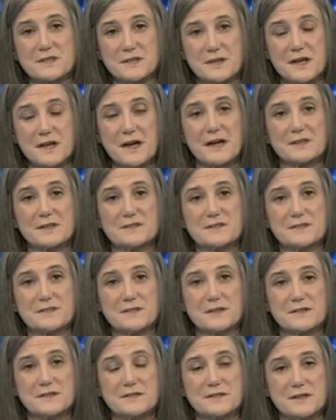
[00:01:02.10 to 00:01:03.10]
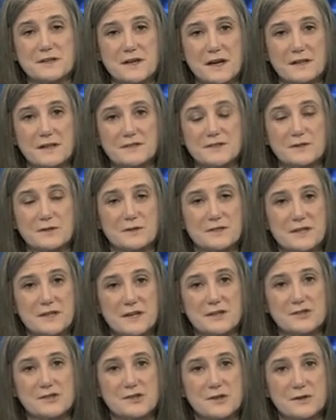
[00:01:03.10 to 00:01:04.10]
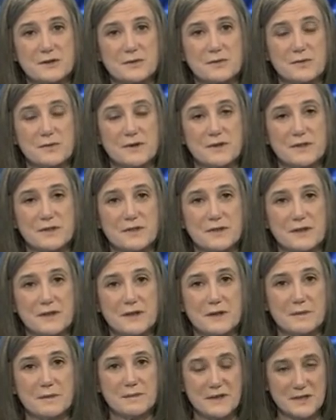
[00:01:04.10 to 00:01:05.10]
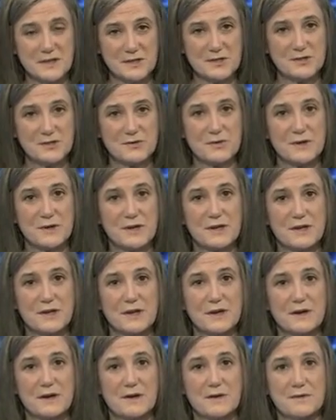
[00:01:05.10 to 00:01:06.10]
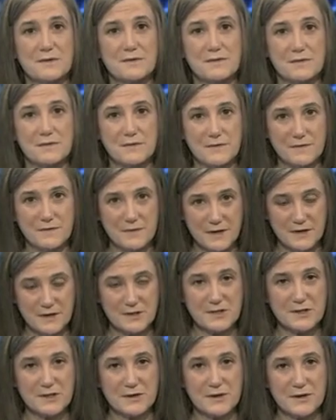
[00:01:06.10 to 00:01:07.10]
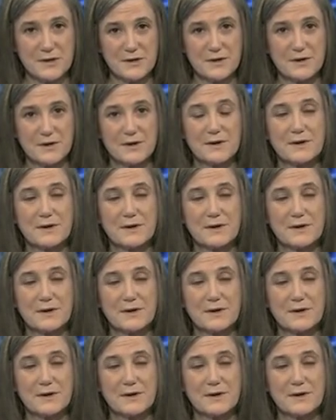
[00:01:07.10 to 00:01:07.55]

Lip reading: in constant consultation with the Ministry of the Interior?